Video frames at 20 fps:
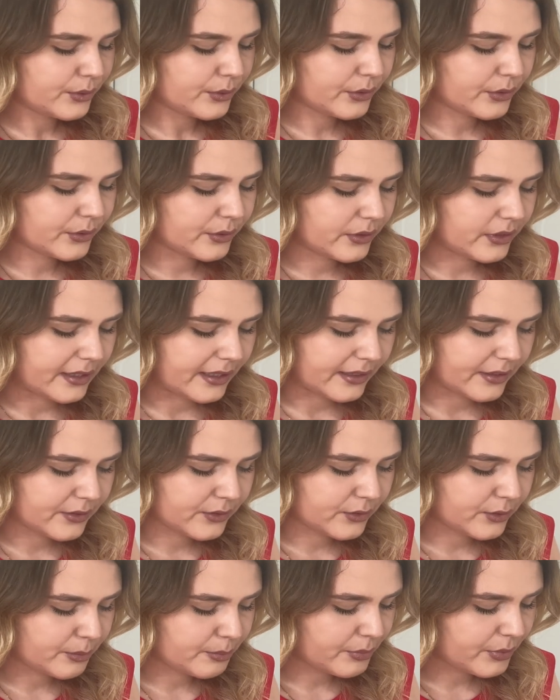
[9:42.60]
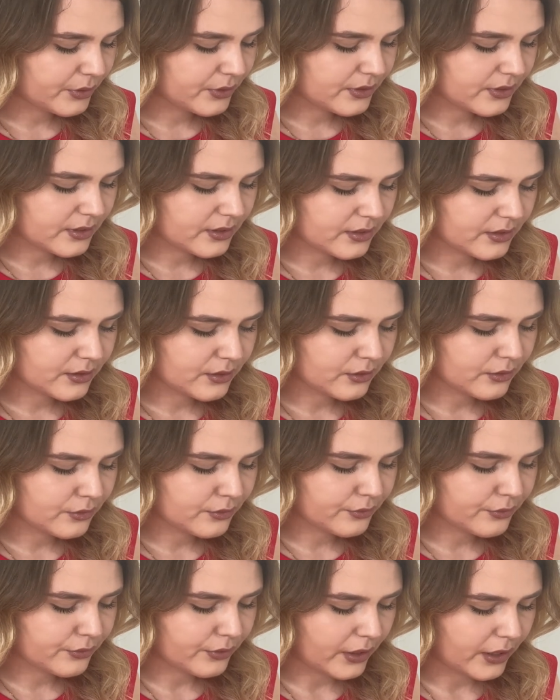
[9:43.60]
you like the process
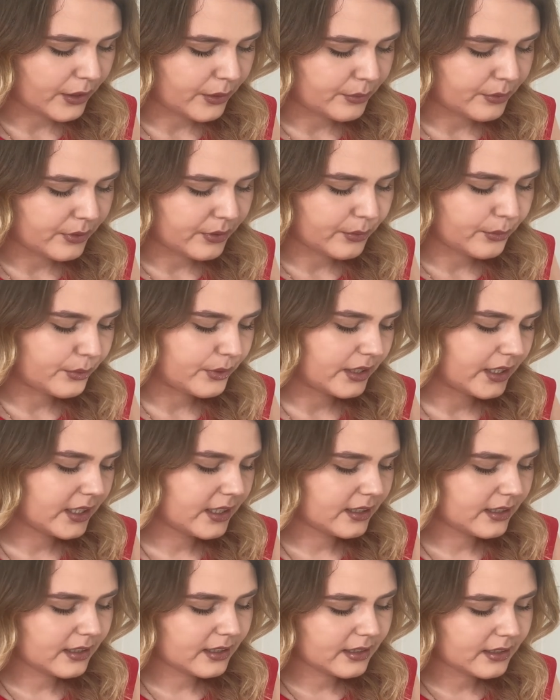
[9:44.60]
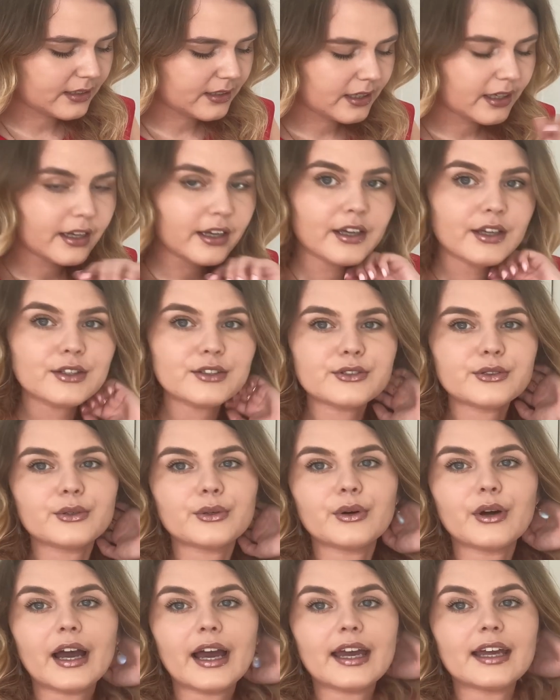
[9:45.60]
of how we did it.
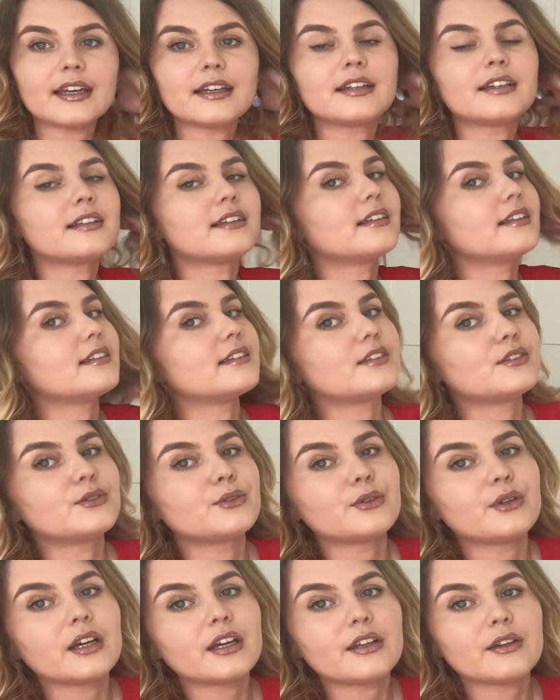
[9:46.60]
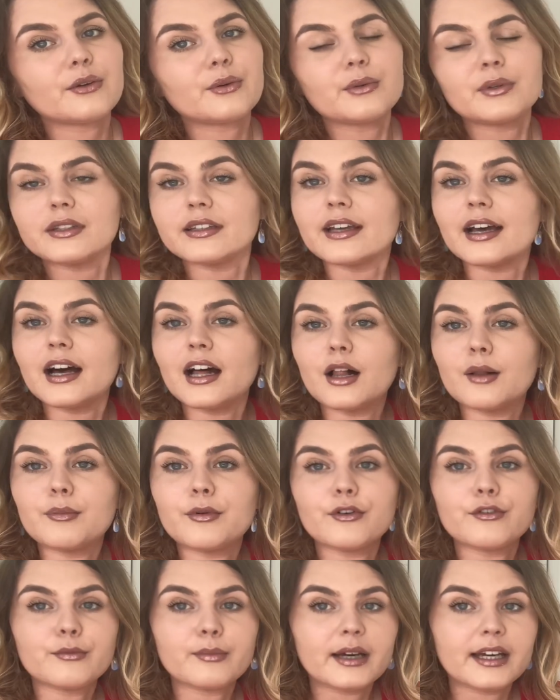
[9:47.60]
So I did this together with the help
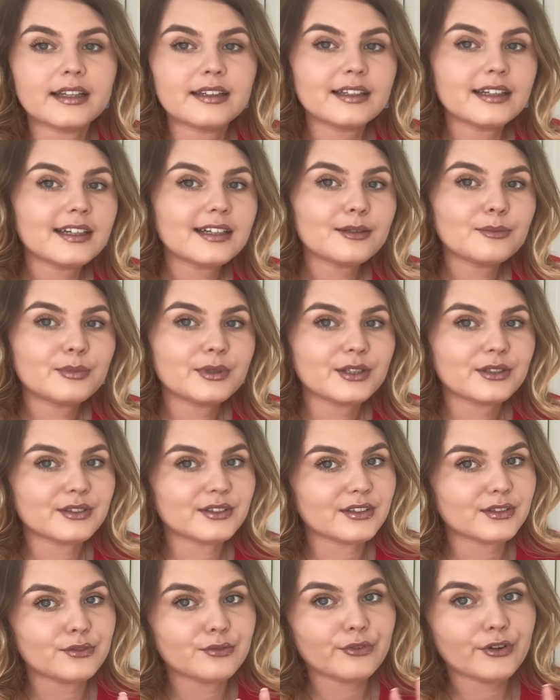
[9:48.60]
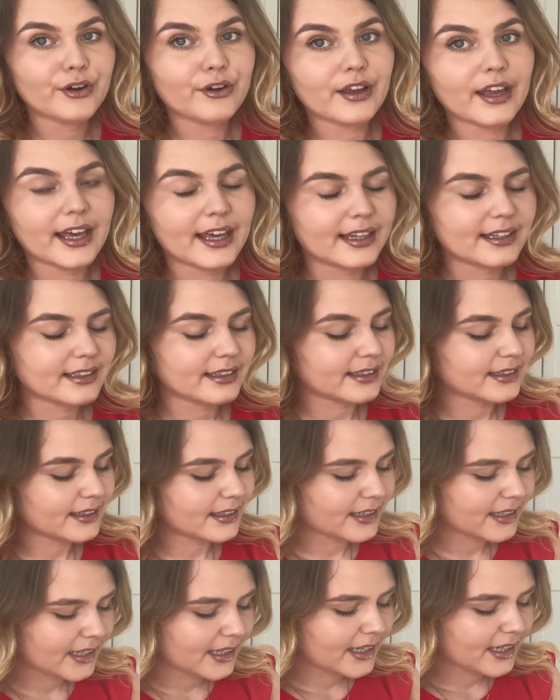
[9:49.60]
of my dad, because it's very handy
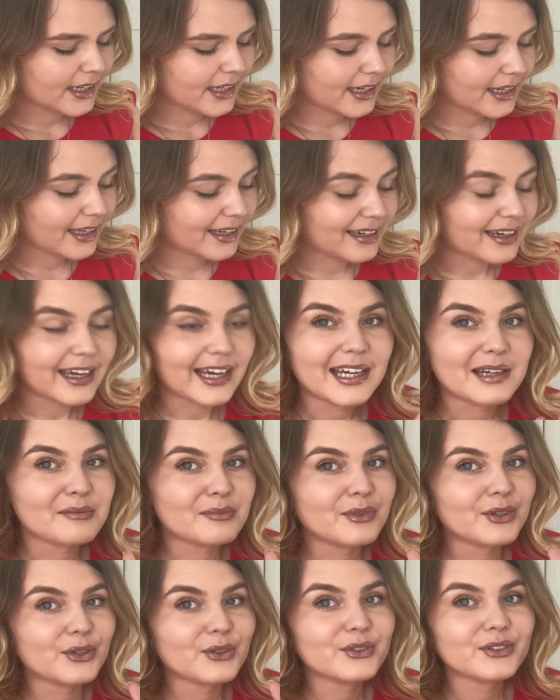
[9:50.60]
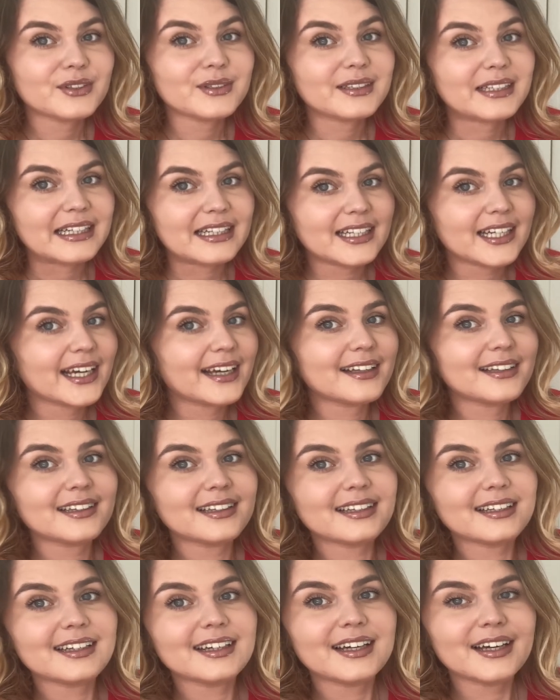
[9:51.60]
and I'm not that
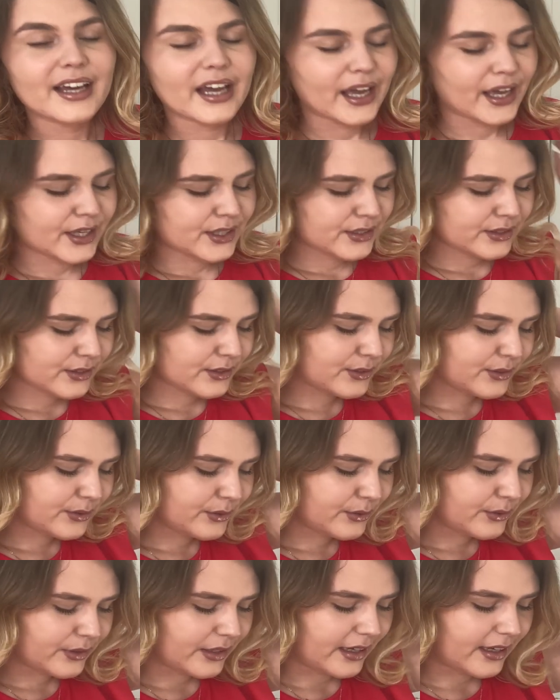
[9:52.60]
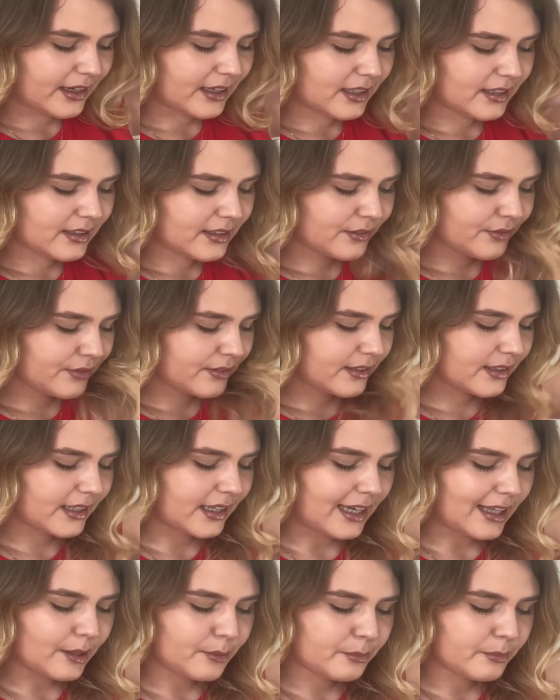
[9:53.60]
handy. So yeah, he definitely
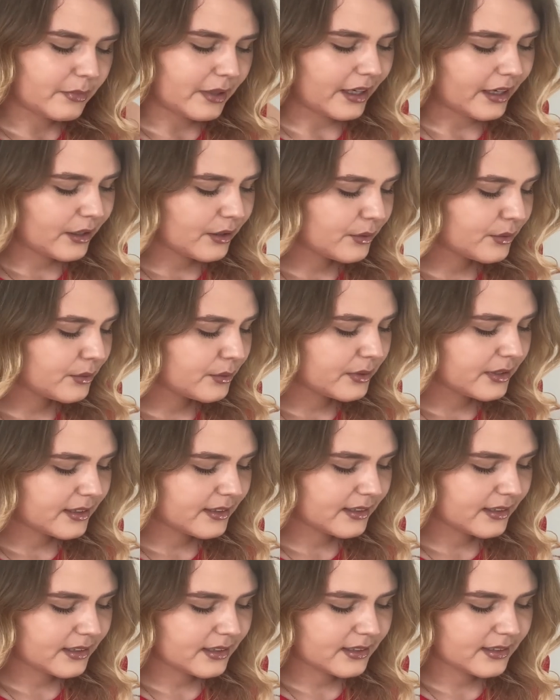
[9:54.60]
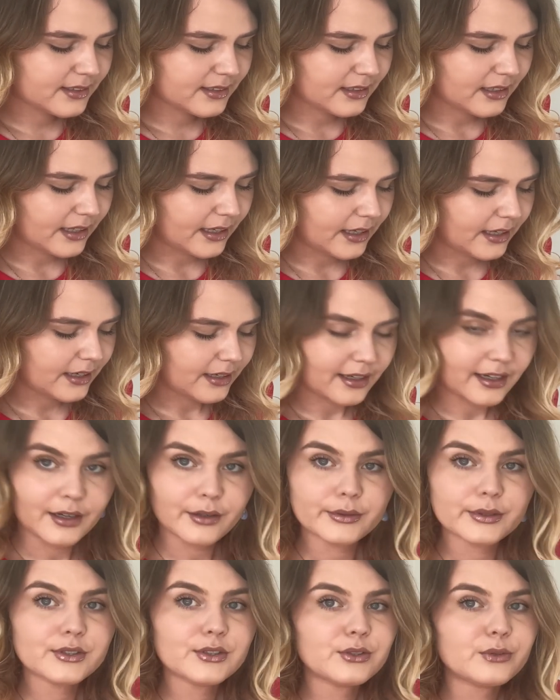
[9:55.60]
helped me out with this, and I
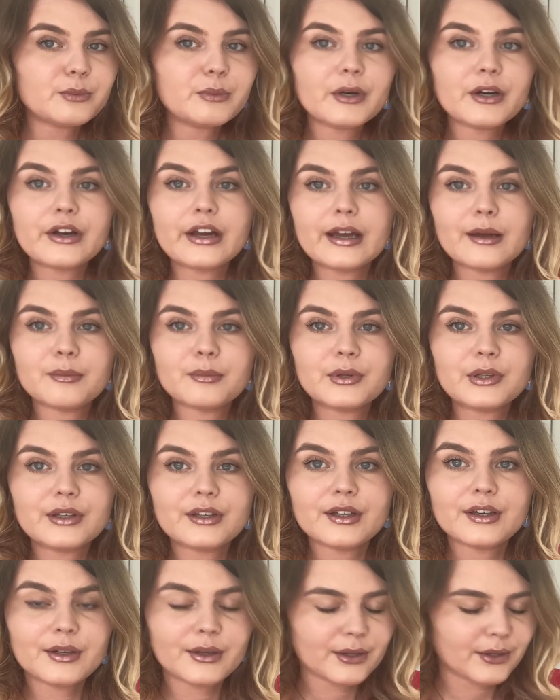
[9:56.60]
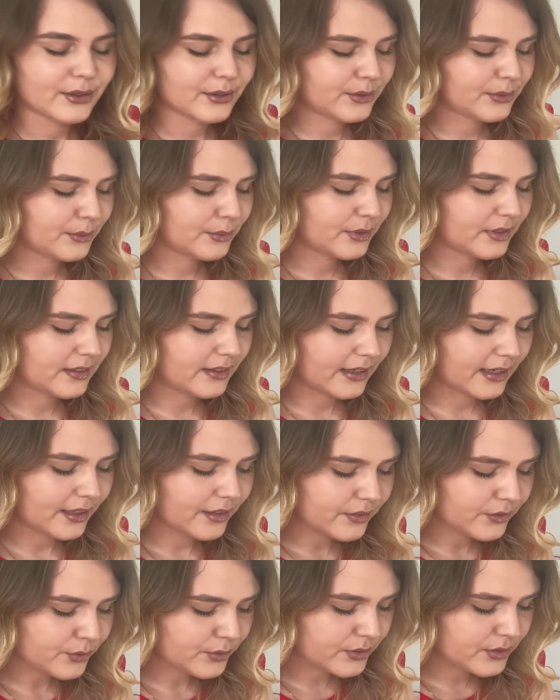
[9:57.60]
was super happy with the
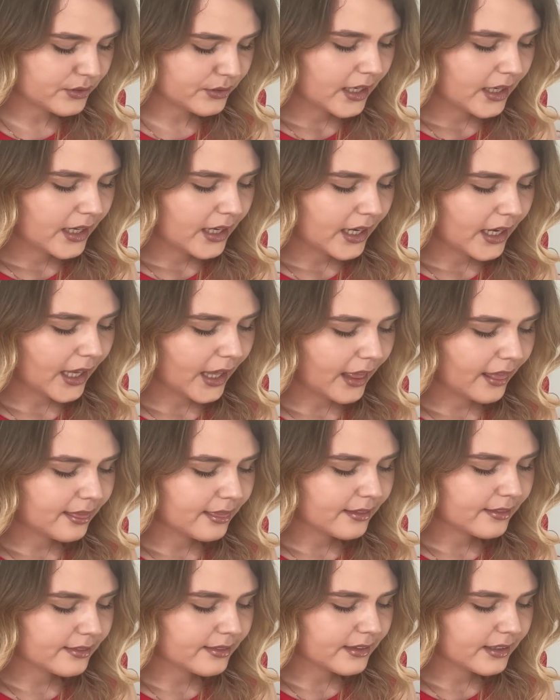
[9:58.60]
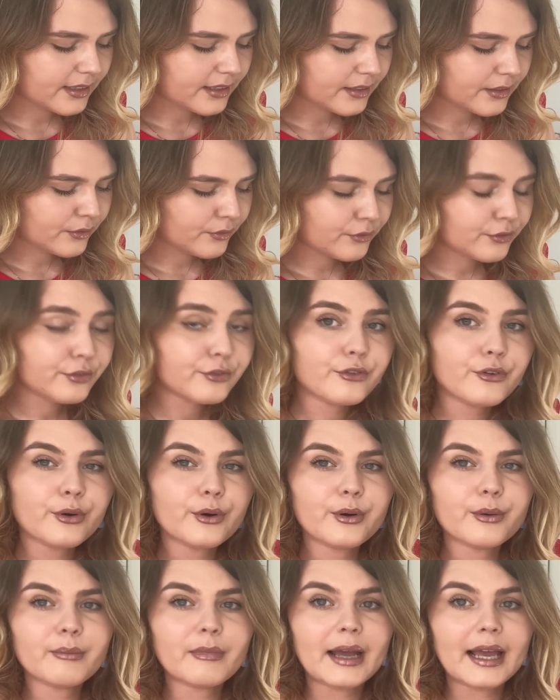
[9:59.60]
end result. And then
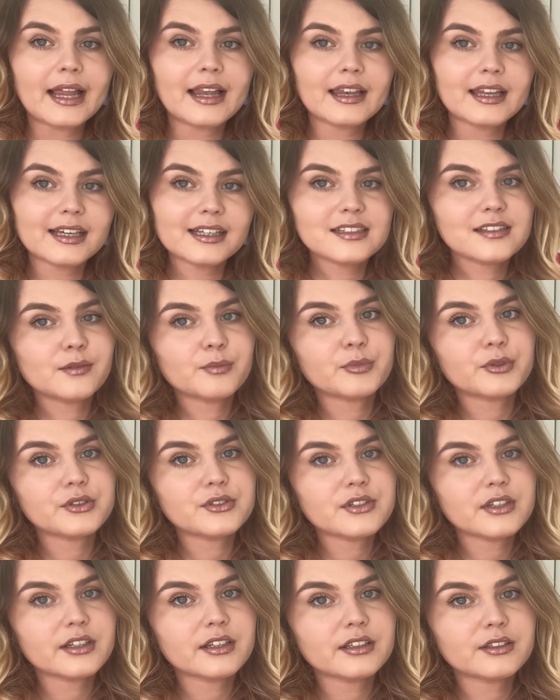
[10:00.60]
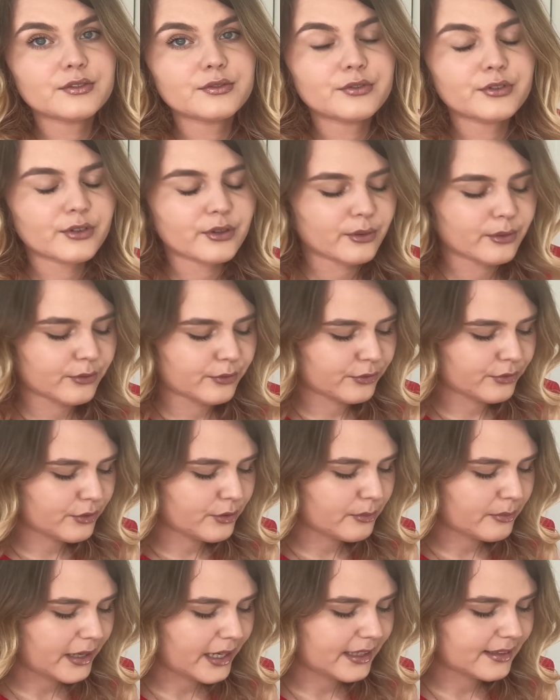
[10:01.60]
for my last project for my